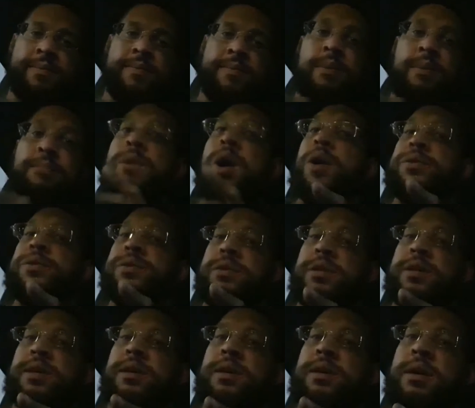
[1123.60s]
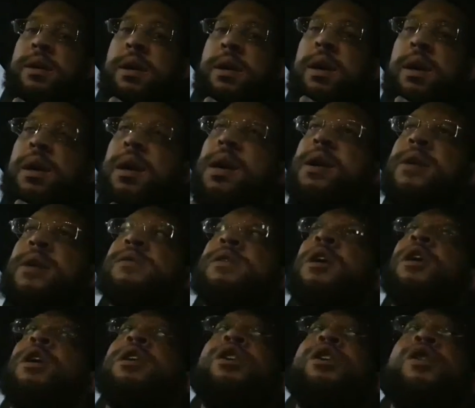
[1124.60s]
mostly. Because
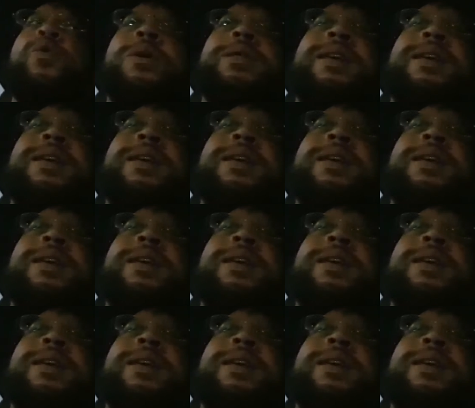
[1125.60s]
you really